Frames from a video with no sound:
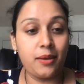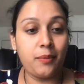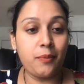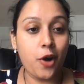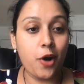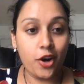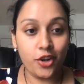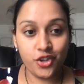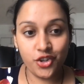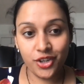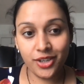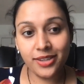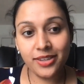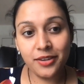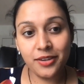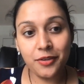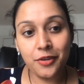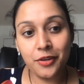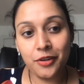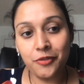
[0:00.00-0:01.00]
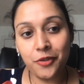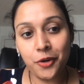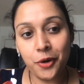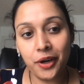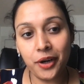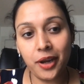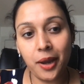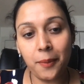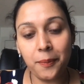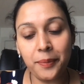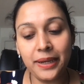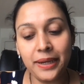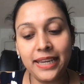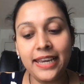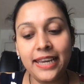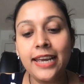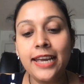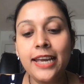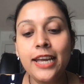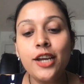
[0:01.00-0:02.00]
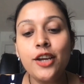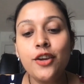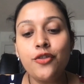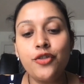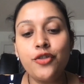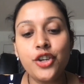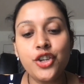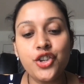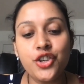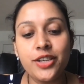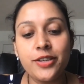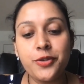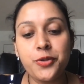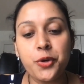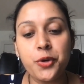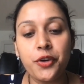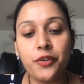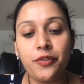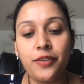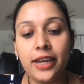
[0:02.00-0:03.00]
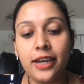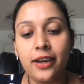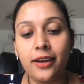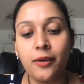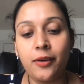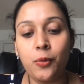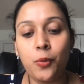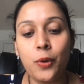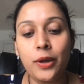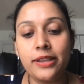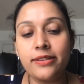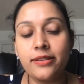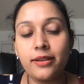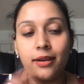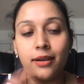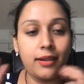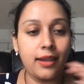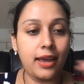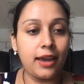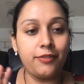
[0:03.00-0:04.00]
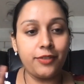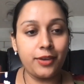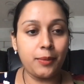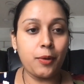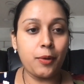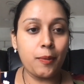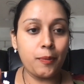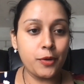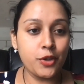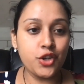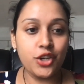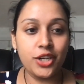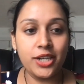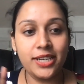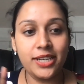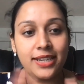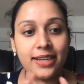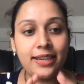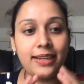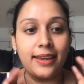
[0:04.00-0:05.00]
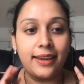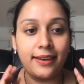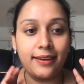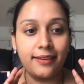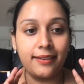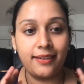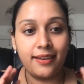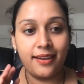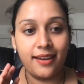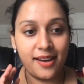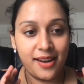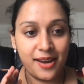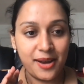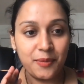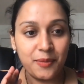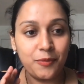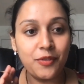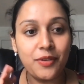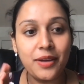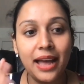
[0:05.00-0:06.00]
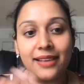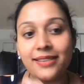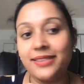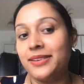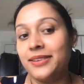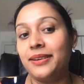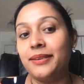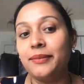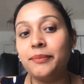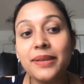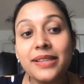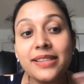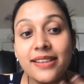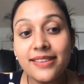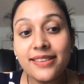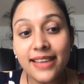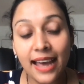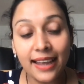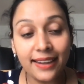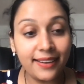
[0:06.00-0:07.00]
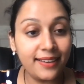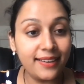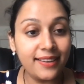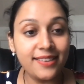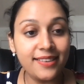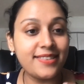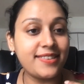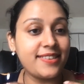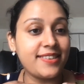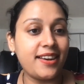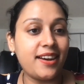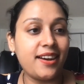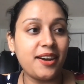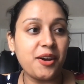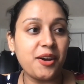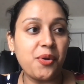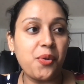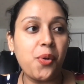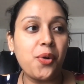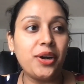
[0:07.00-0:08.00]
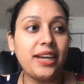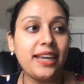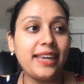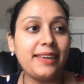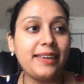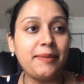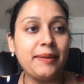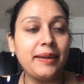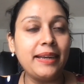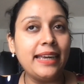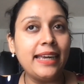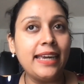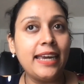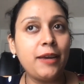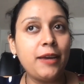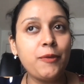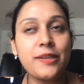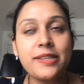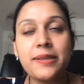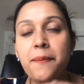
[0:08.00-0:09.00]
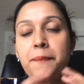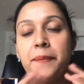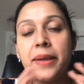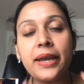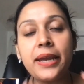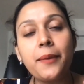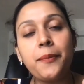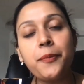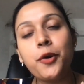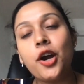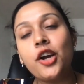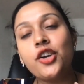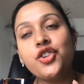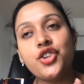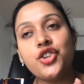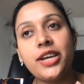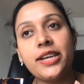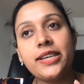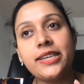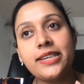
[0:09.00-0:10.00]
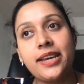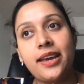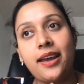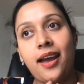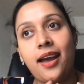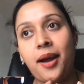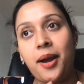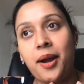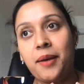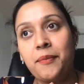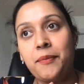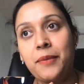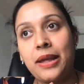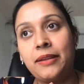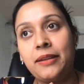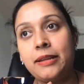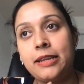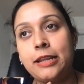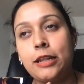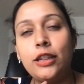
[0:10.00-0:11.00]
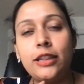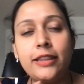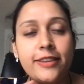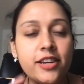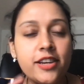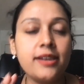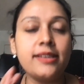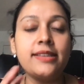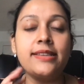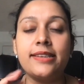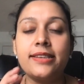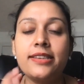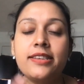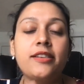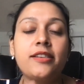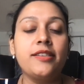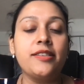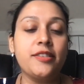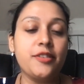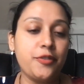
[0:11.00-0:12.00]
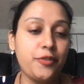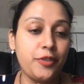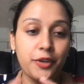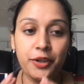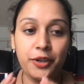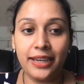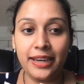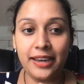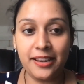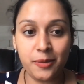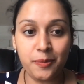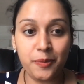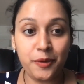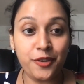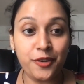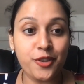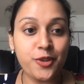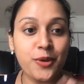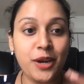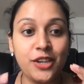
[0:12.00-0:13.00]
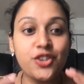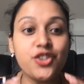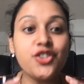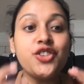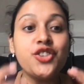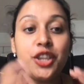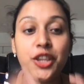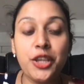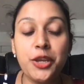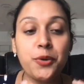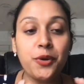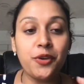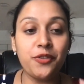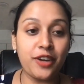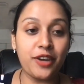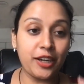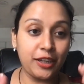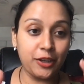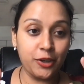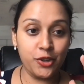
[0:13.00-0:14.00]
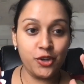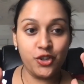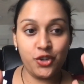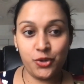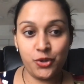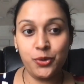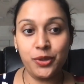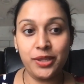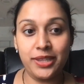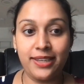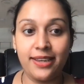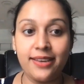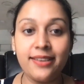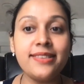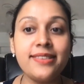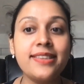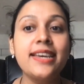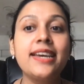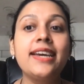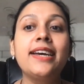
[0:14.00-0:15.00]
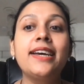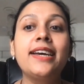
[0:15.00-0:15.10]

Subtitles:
project for a company, which is sort of like a once in a lifetime opportunity, like as a business analyst, or like it was a mega project, and tons of learning experience. So I just knew if I could do this